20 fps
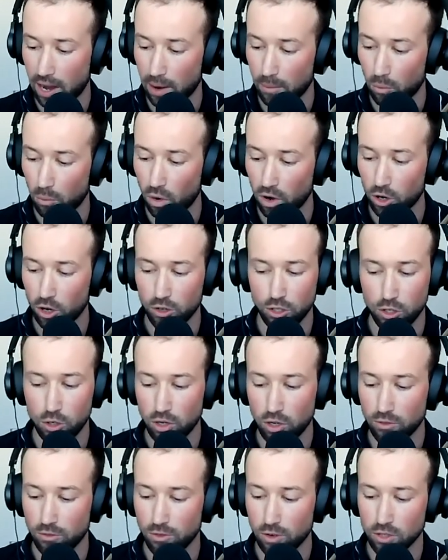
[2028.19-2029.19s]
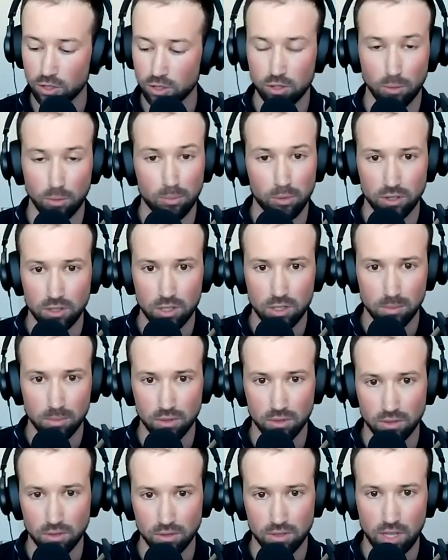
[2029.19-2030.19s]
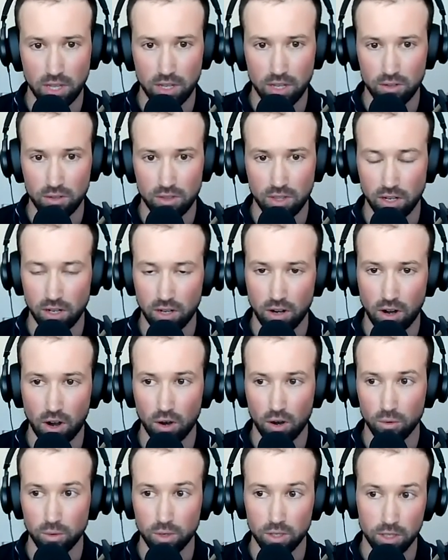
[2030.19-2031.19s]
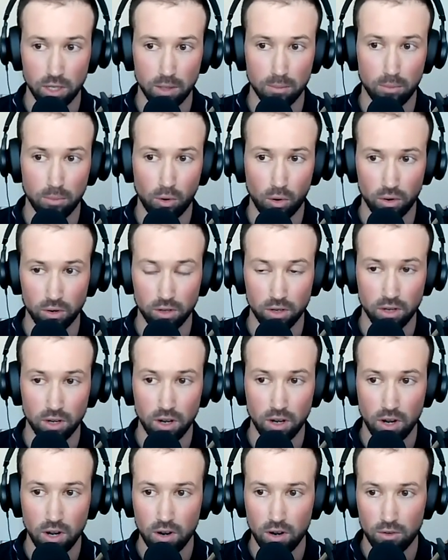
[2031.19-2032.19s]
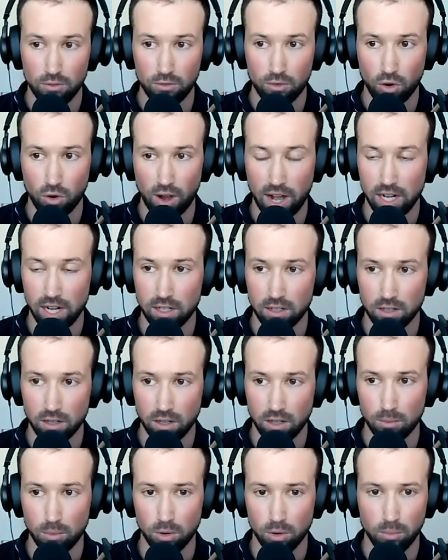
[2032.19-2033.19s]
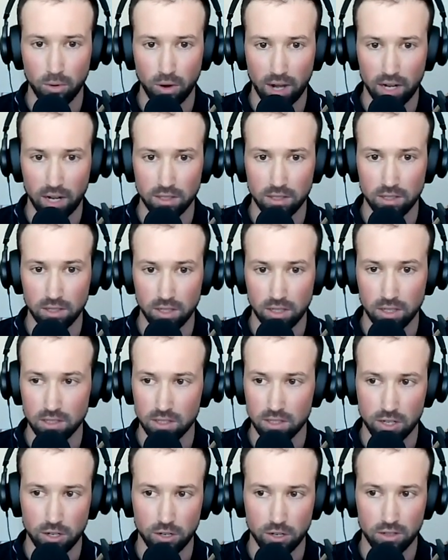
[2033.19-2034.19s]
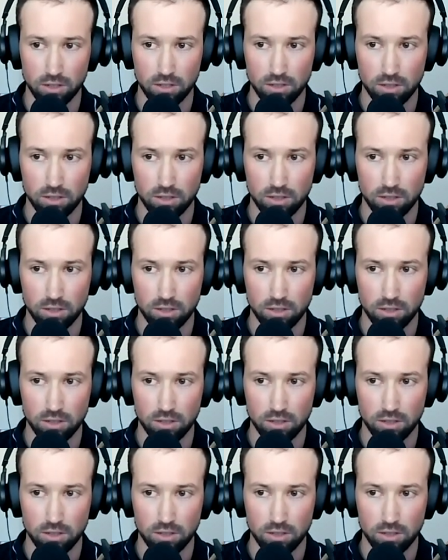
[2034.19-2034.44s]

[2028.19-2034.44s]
What are universal principles that you think are really important for any club or brand to consider?